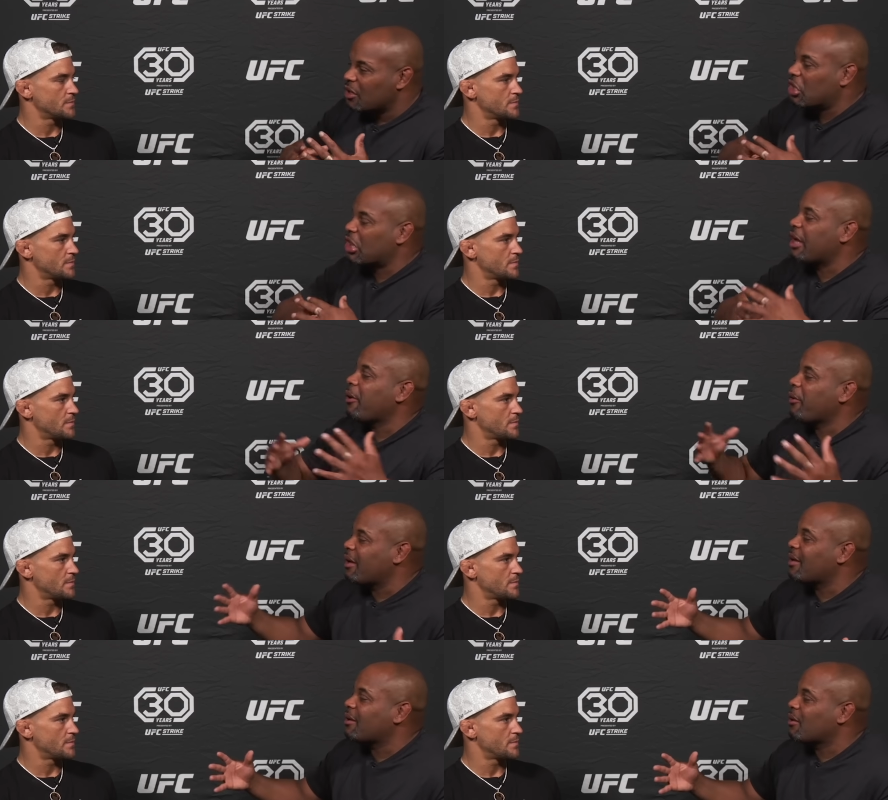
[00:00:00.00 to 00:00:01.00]

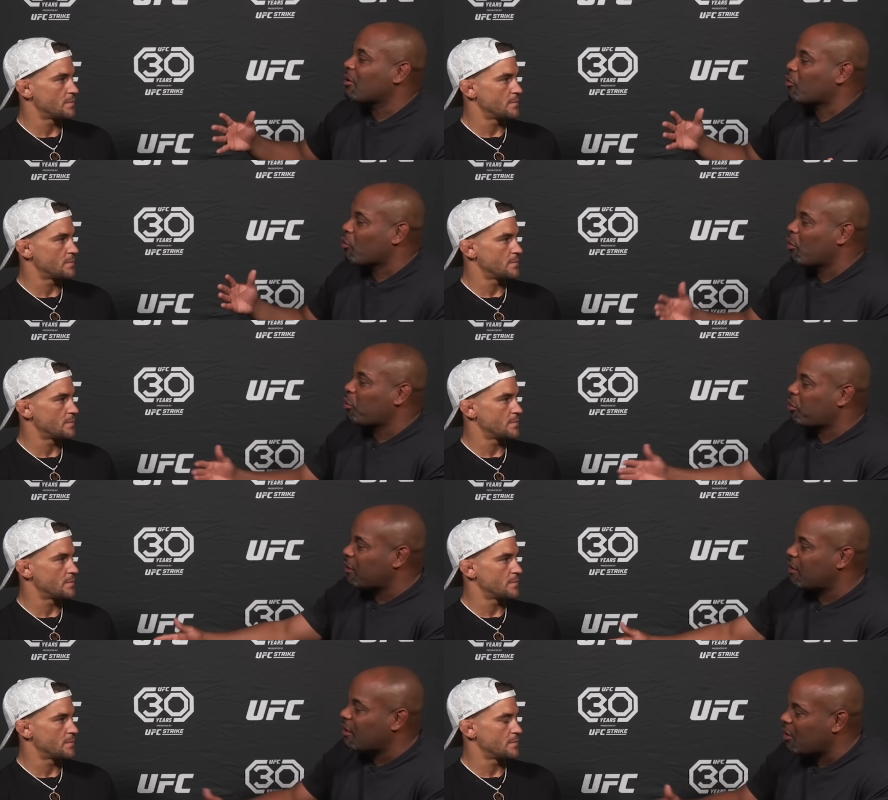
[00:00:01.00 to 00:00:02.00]
Speaker 1: glaring growth
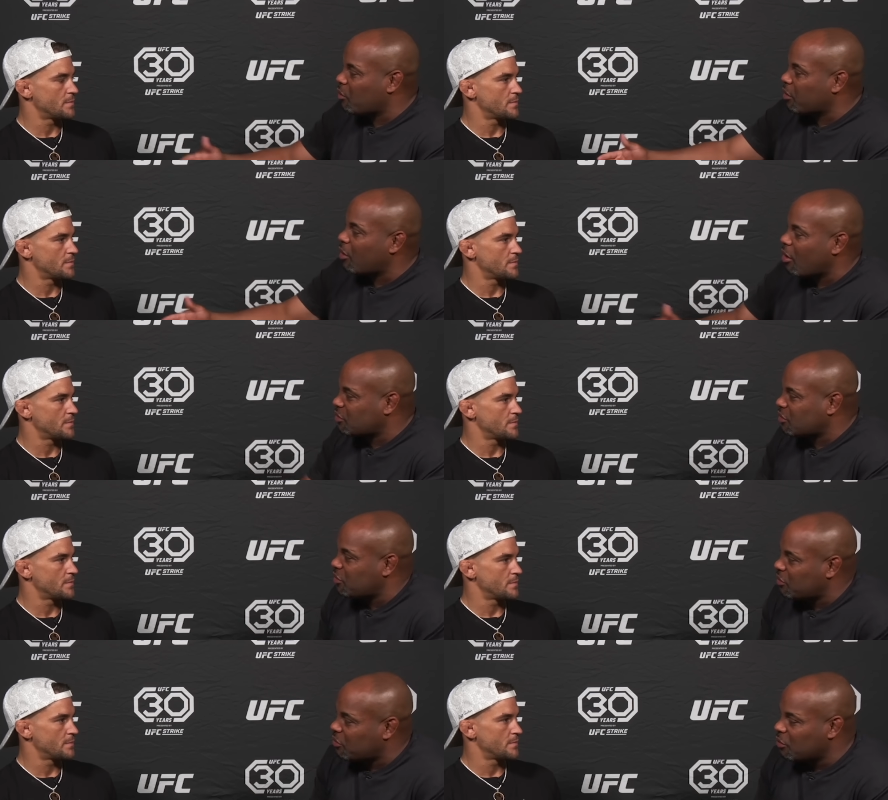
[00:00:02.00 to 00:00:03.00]
in regards to
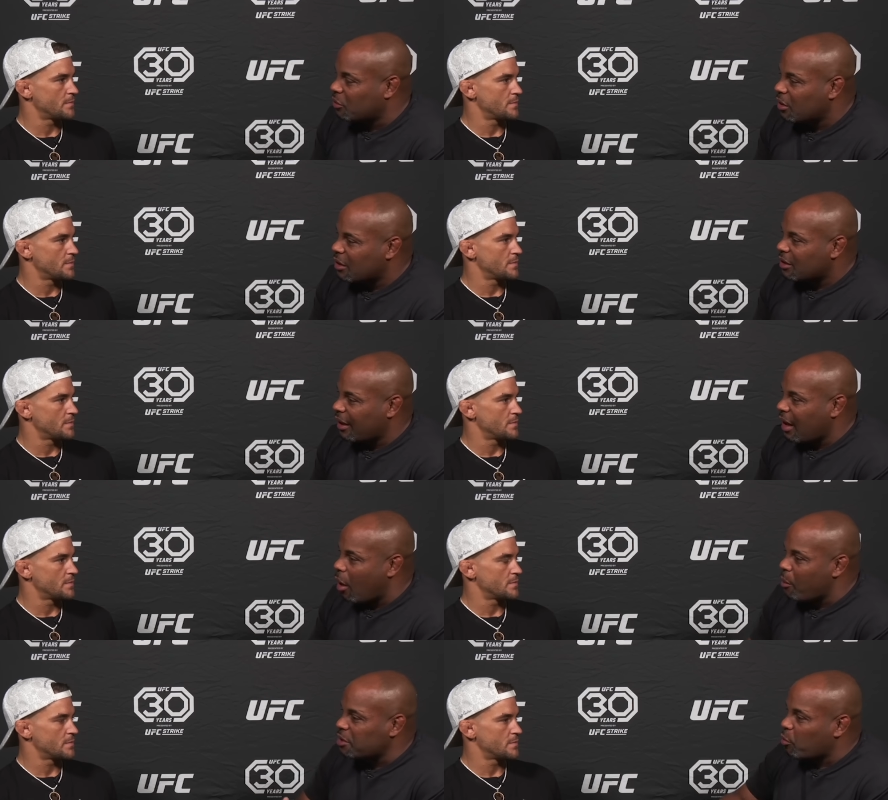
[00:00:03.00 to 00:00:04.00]
you two. Like,
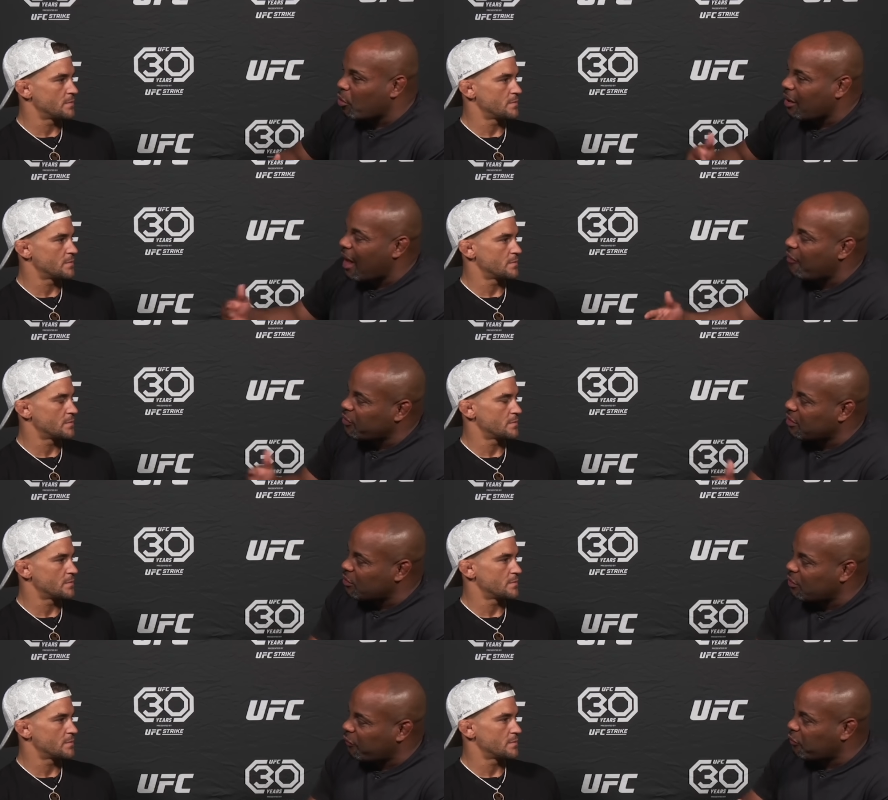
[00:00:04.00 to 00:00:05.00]
how much more confident
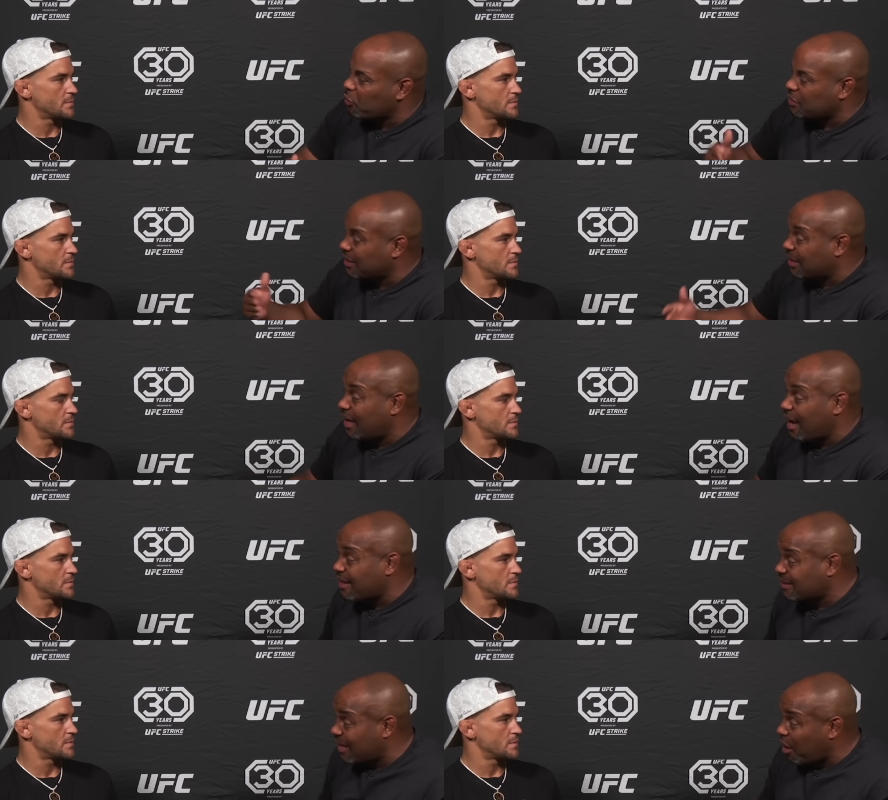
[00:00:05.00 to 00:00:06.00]
do you feel today
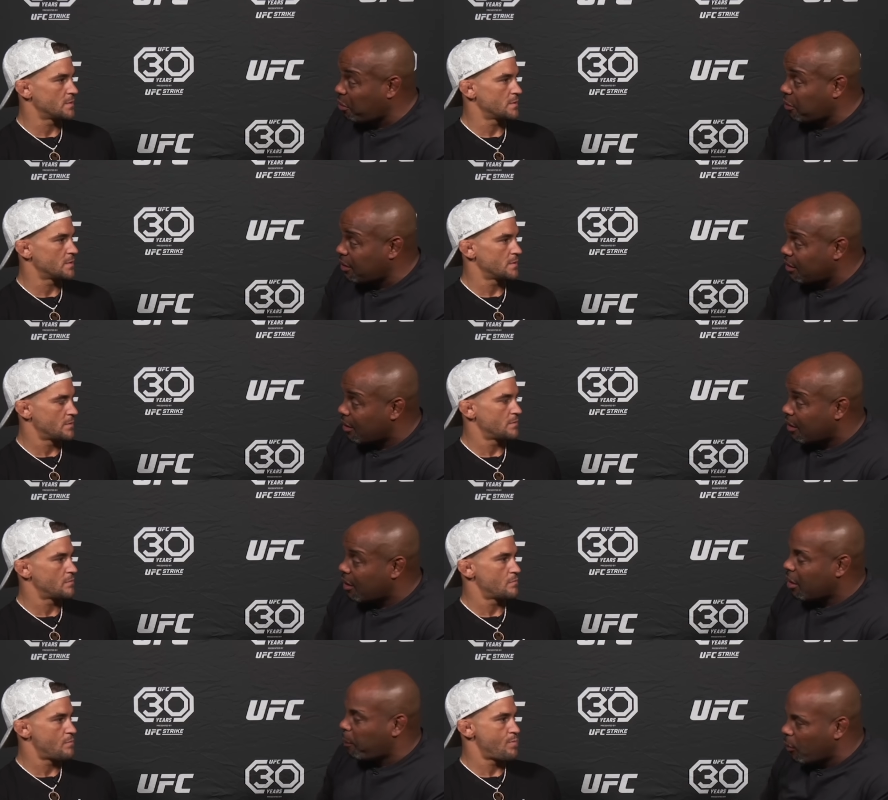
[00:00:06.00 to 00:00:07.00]
as an athlete
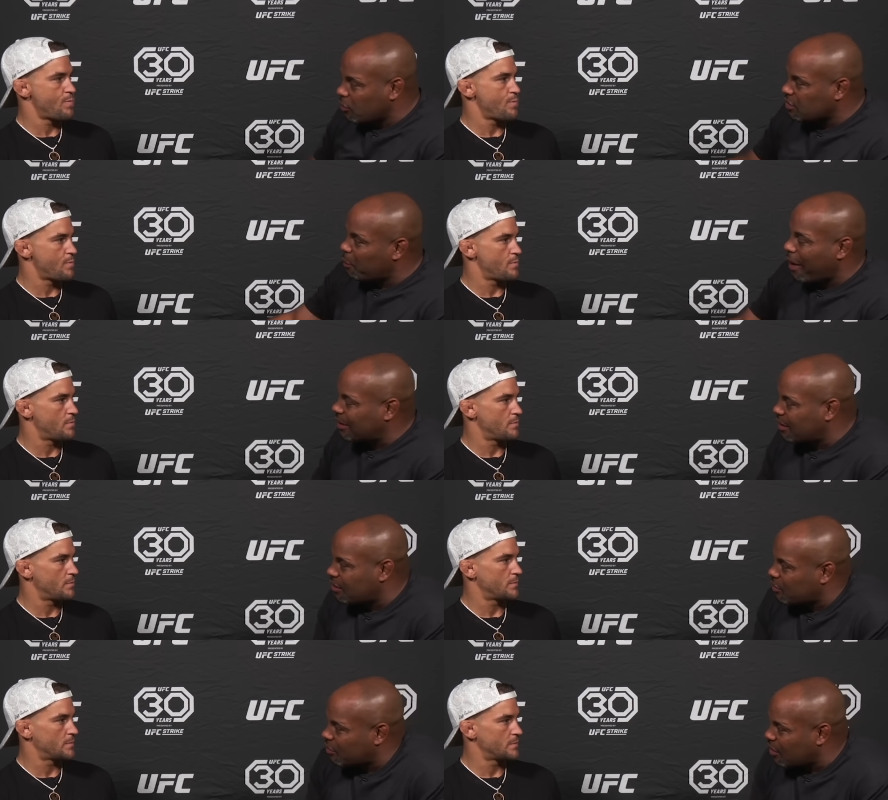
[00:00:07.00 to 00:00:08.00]
opposed to back then
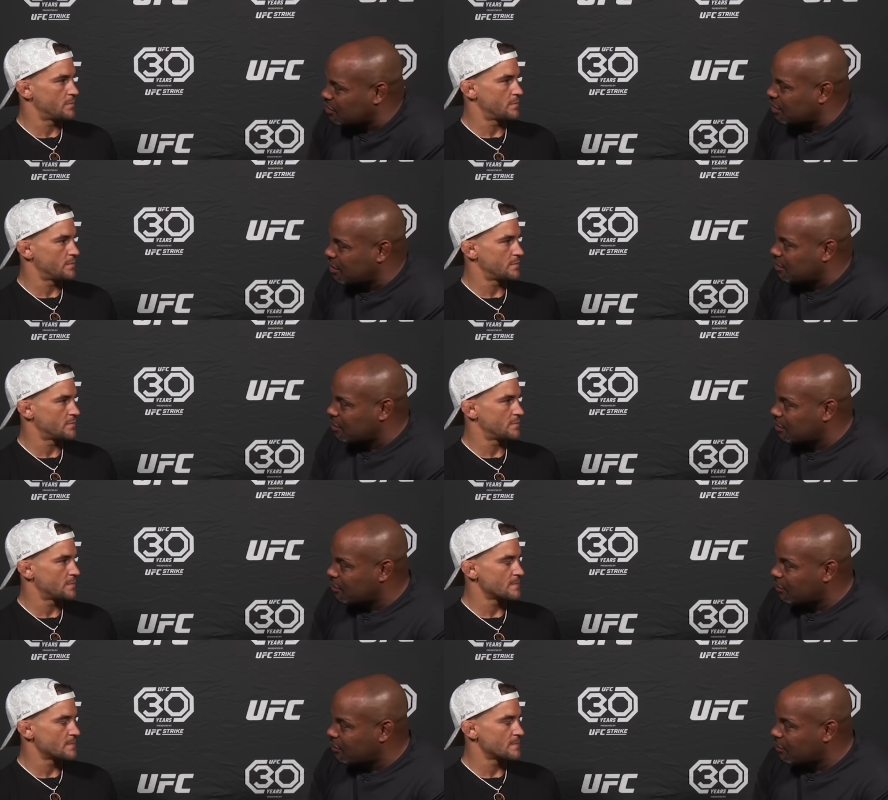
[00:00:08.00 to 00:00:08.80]
in 2018?